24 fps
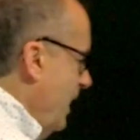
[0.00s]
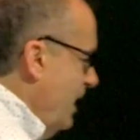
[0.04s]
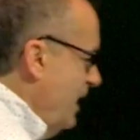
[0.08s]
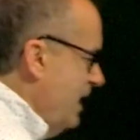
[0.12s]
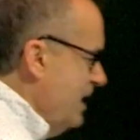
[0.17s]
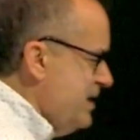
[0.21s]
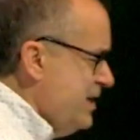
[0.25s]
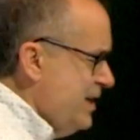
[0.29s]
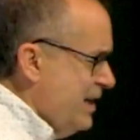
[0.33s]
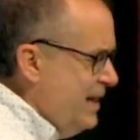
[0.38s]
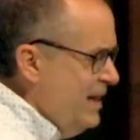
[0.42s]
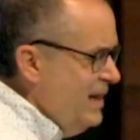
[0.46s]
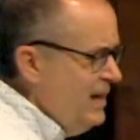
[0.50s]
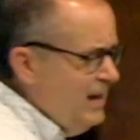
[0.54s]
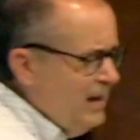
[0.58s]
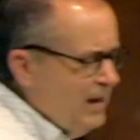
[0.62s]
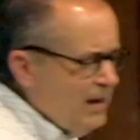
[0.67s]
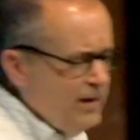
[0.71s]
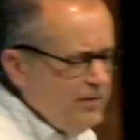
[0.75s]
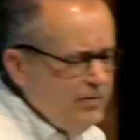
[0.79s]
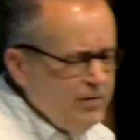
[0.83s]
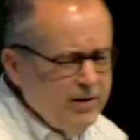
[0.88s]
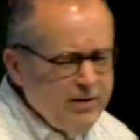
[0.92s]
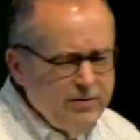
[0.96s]
is the key to
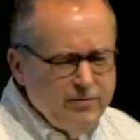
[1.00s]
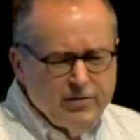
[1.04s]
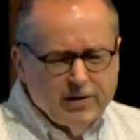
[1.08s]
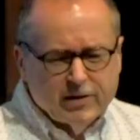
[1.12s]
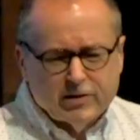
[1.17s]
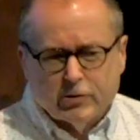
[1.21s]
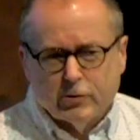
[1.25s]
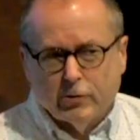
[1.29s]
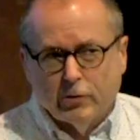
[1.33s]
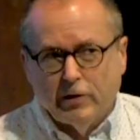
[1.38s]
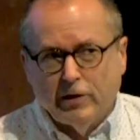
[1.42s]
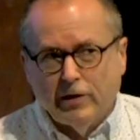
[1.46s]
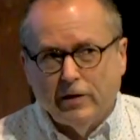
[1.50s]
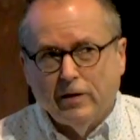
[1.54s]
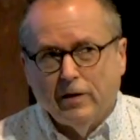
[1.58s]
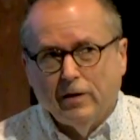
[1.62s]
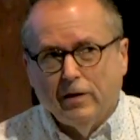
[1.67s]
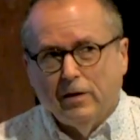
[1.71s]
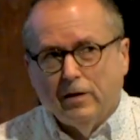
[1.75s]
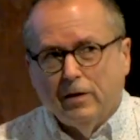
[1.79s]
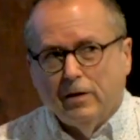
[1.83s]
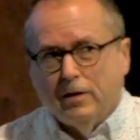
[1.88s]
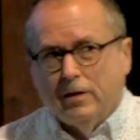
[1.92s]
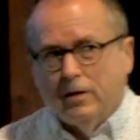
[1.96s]
living in victory
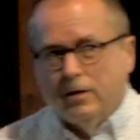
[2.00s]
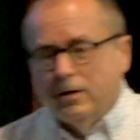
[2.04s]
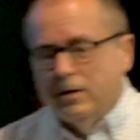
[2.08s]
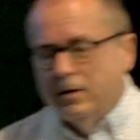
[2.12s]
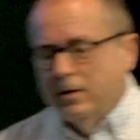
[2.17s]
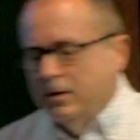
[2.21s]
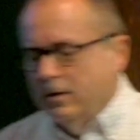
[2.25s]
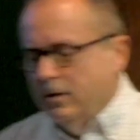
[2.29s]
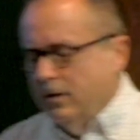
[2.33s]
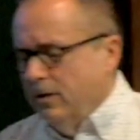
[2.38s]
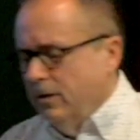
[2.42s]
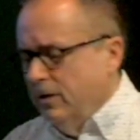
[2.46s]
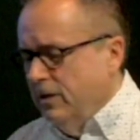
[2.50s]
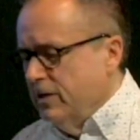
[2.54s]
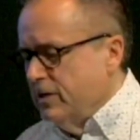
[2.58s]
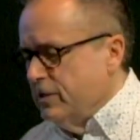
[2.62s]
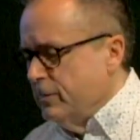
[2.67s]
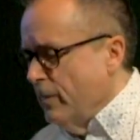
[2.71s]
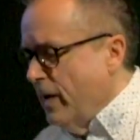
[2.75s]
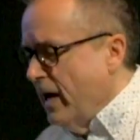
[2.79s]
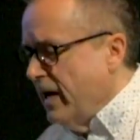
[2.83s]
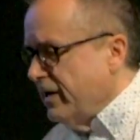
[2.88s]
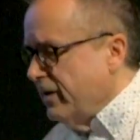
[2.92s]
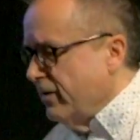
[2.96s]
is
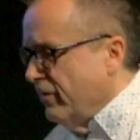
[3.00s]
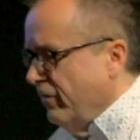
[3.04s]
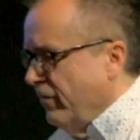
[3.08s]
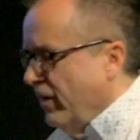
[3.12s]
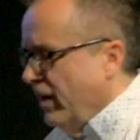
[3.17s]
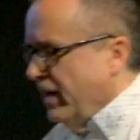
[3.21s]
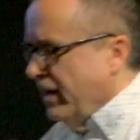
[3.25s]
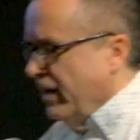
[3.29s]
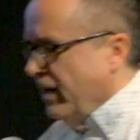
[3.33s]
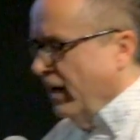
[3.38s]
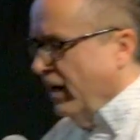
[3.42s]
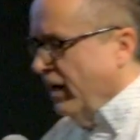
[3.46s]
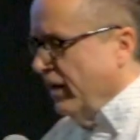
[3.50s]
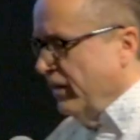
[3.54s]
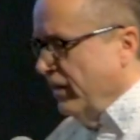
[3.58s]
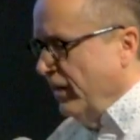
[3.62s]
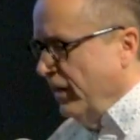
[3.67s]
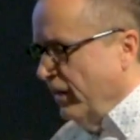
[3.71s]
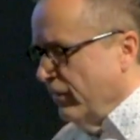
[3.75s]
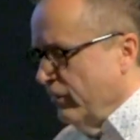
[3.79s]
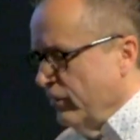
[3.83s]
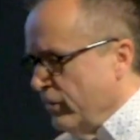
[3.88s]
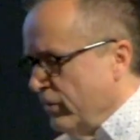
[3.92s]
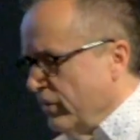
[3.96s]
magnify God in
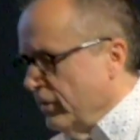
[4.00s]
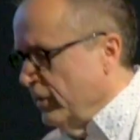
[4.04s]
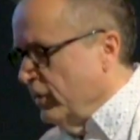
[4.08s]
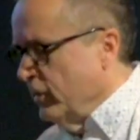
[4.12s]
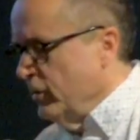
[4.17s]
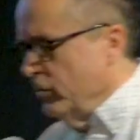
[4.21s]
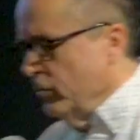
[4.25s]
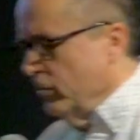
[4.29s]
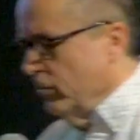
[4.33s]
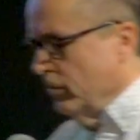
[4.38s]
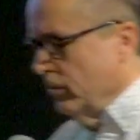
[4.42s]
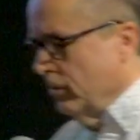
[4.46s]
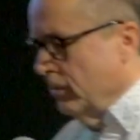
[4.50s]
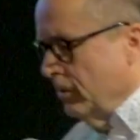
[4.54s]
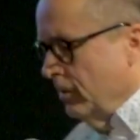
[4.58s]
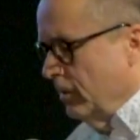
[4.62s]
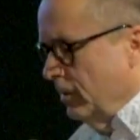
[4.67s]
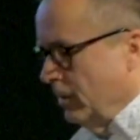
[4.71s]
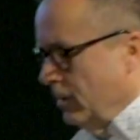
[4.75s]
everything you do.